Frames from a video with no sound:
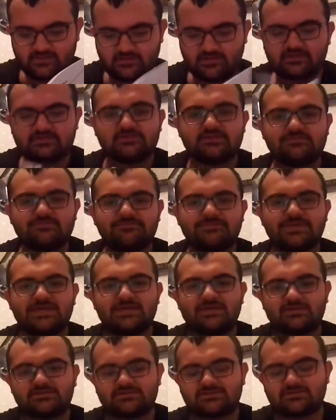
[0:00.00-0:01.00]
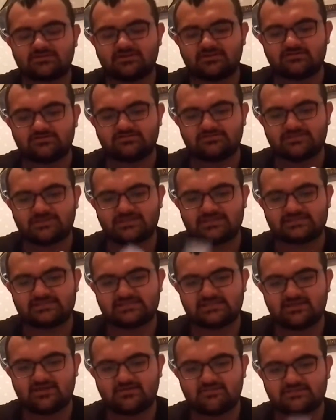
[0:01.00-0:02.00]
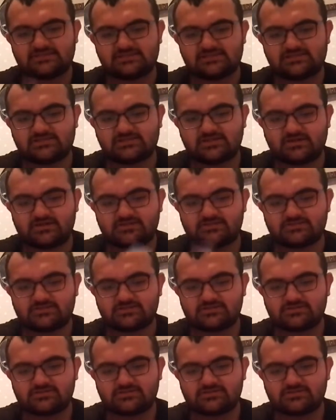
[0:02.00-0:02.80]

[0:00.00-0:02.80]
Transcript: let's go with PCOS God.